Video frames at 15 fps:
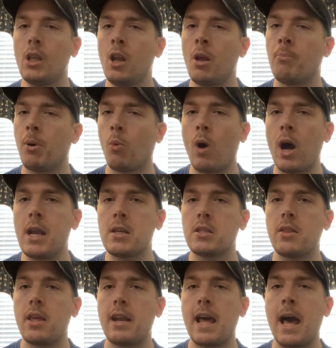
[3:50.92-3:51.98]
But why doesn't
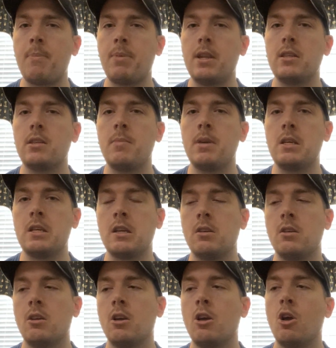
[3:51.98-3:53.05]
that happen in Dominion?